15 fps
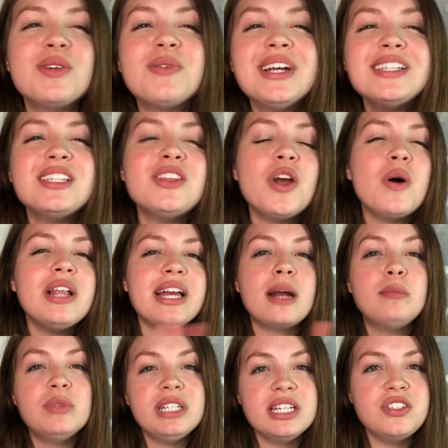reason though like
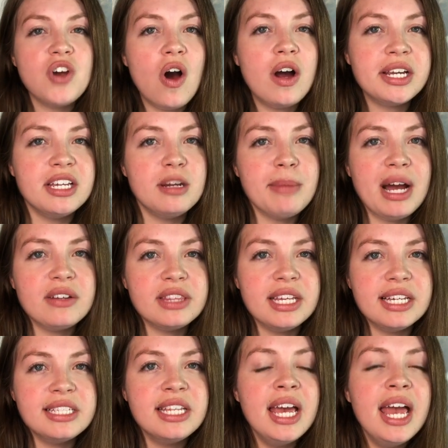I'm really talking about
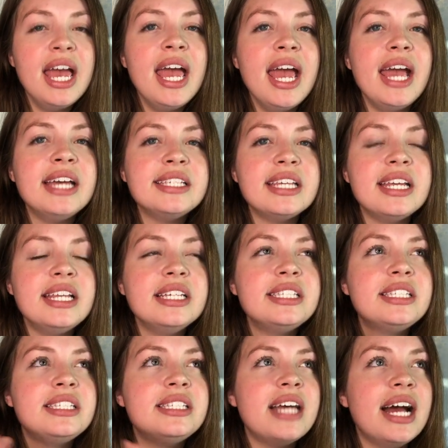this is it is
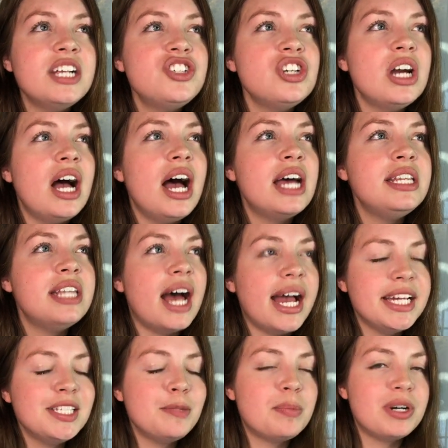such a
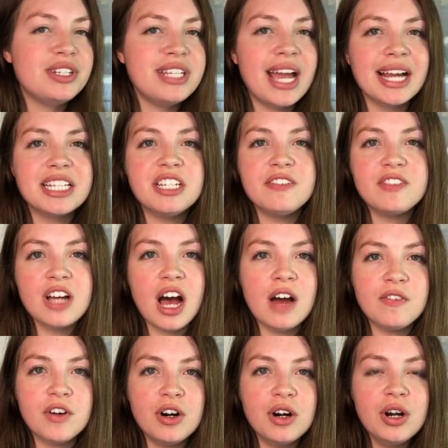nice protective
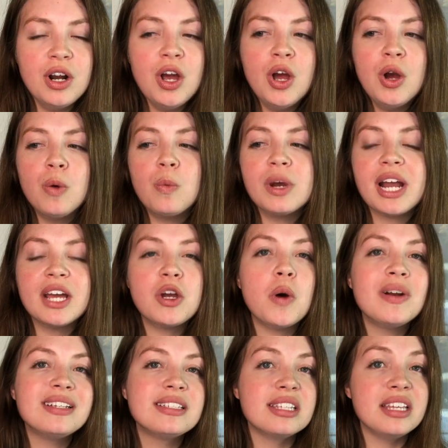cover when I go
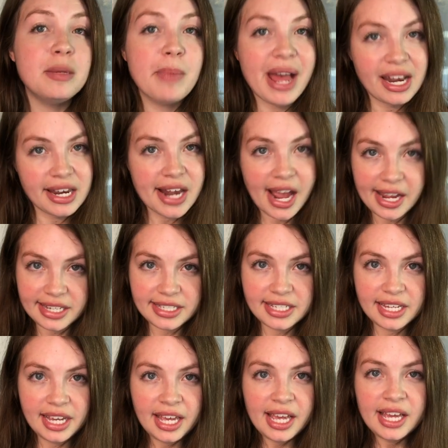to sleep at night.
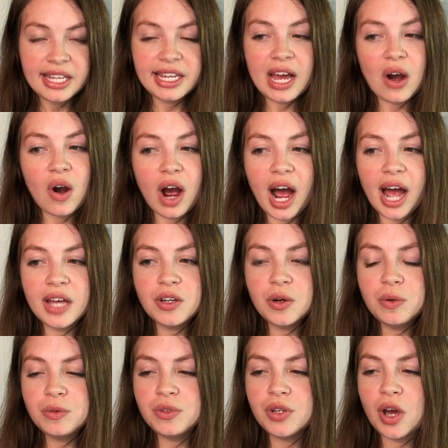Now, I
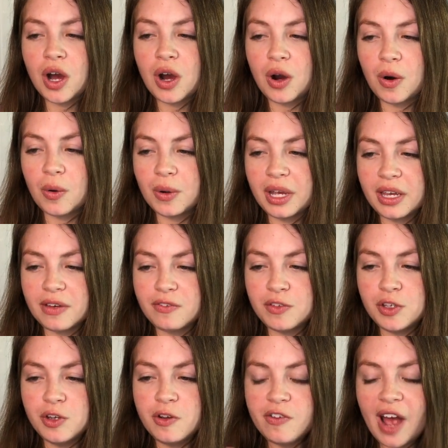don't know if
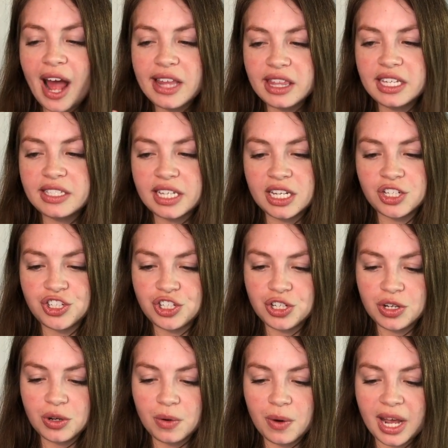you've had this
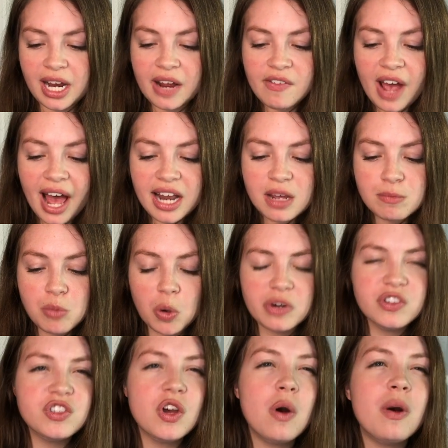issue, and I've had it more
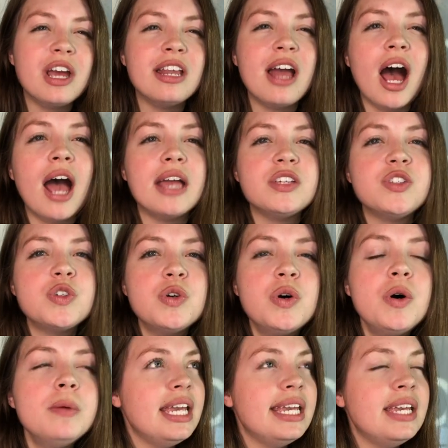so in high
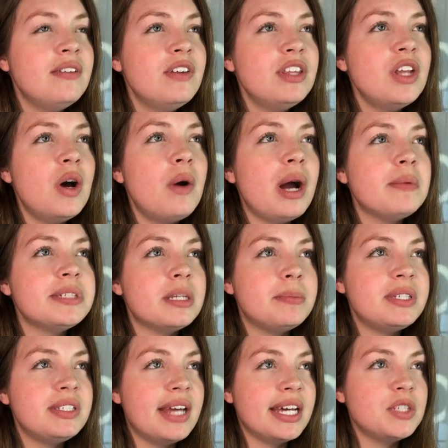school. Even though I was
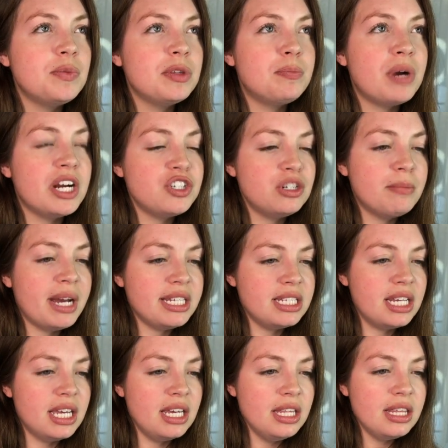obsessed with brushing my
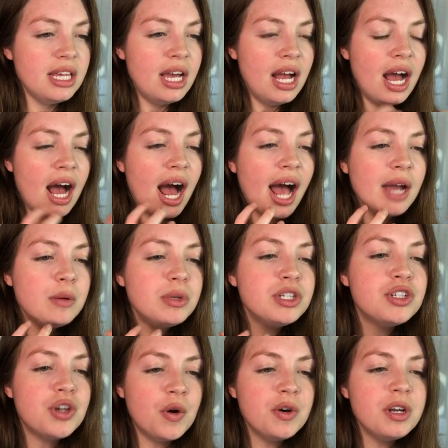teeth, I
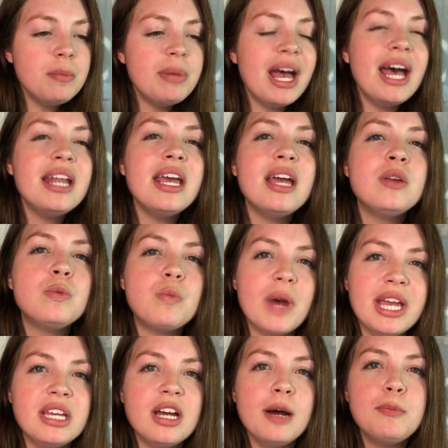would go to bed and
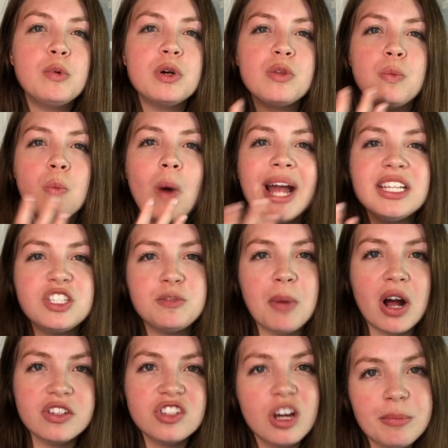wake up with white
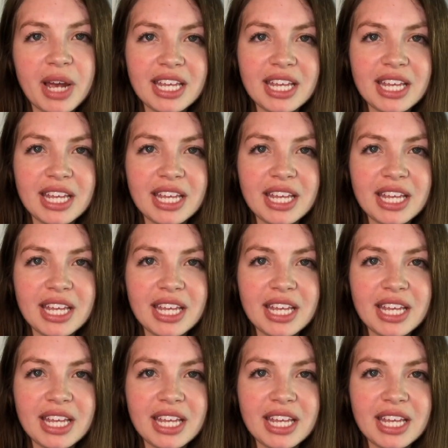spots on my